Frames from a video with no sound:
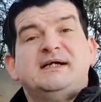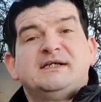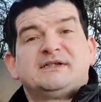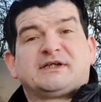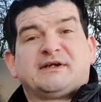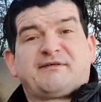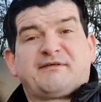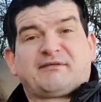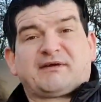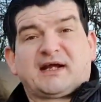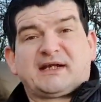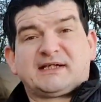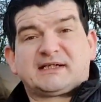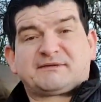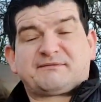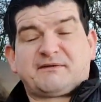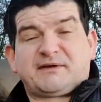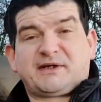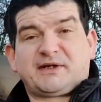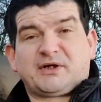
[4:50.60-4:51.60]
So if you like this
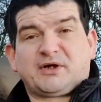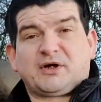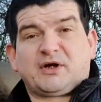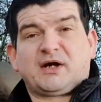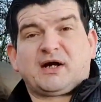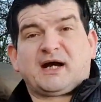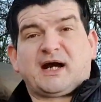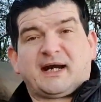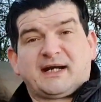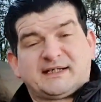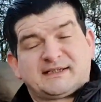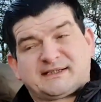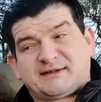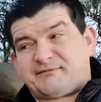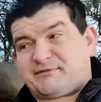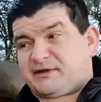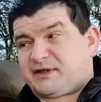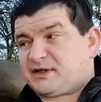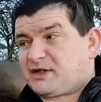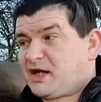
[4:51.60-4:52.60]
video and it's
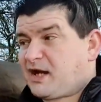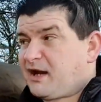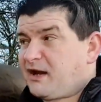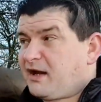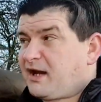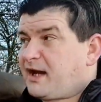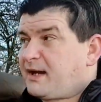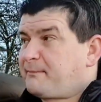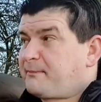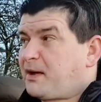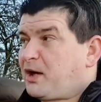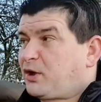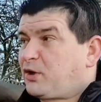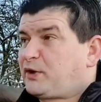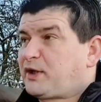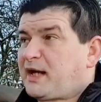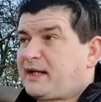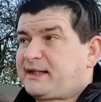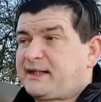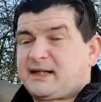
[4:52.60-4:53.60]
giving you a
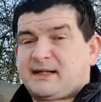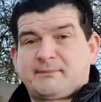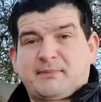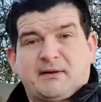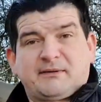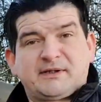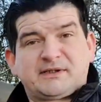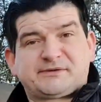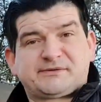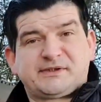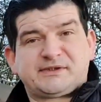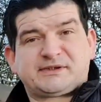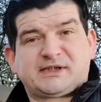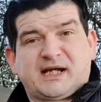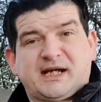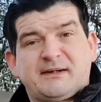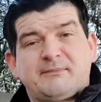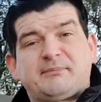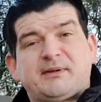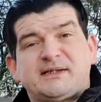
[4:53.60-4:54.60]
good idea about this
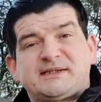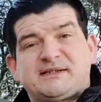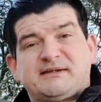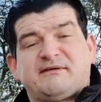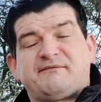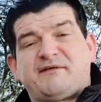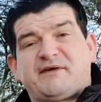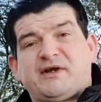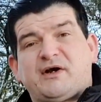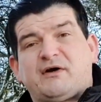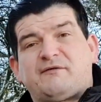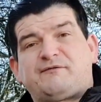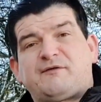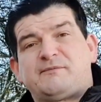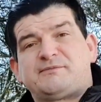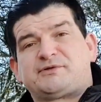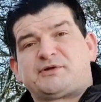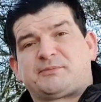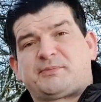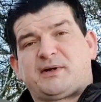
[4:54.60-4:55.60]
Ridgeline, please give the video a
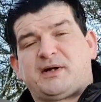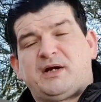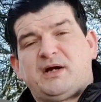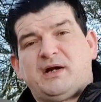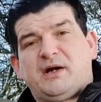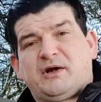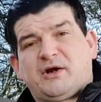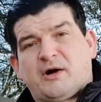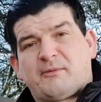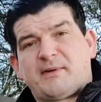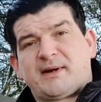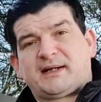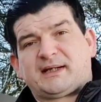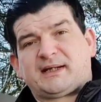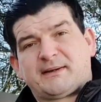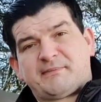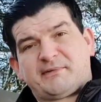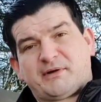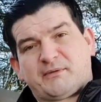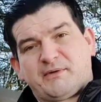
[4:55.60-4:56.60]
thumbs up, comment,
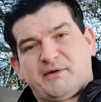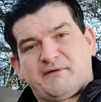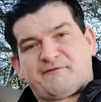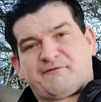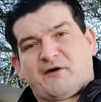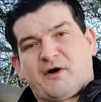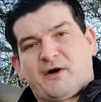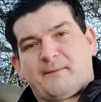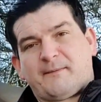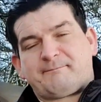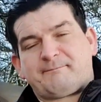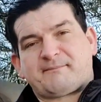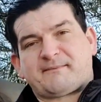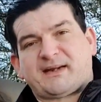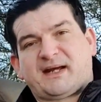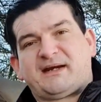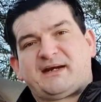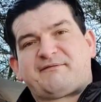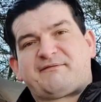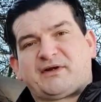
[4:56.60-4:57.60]
let me know what you thought,
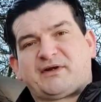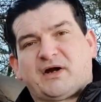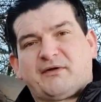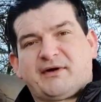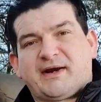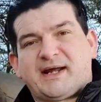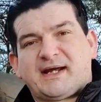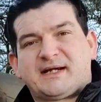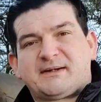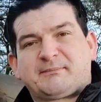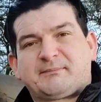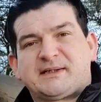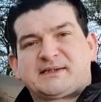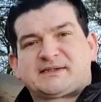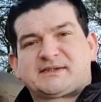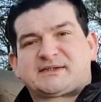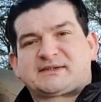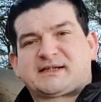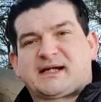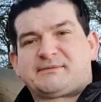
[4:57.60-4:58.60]
and if you're not already, please
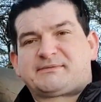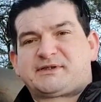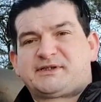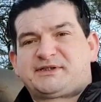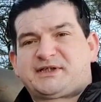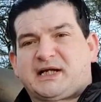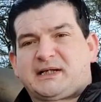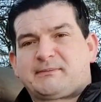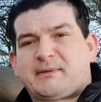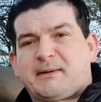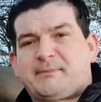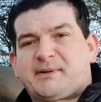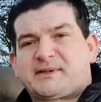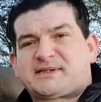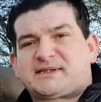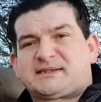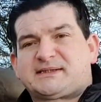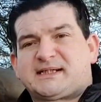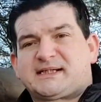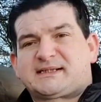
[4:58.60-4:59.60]
subscribe to the channel by
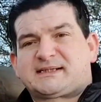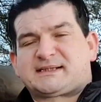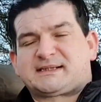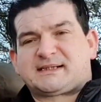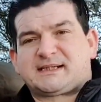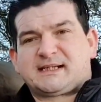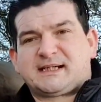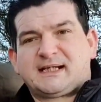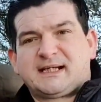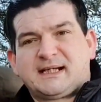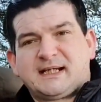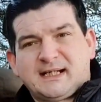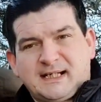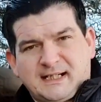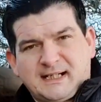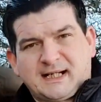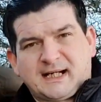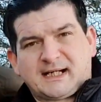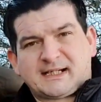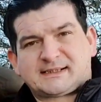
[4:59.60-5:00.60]
pressing this,
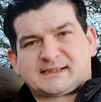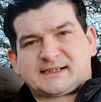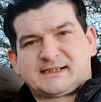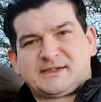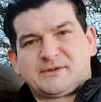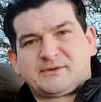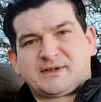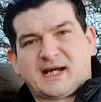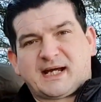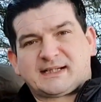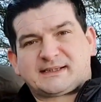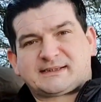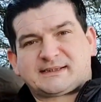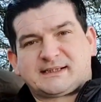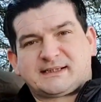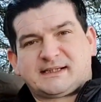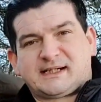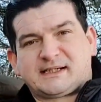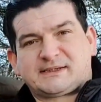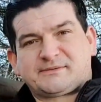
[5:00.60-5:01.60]
and I'll see you guys
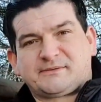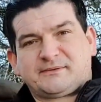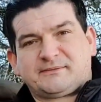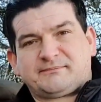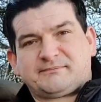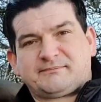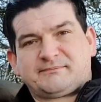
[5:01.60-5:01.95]
in the next one.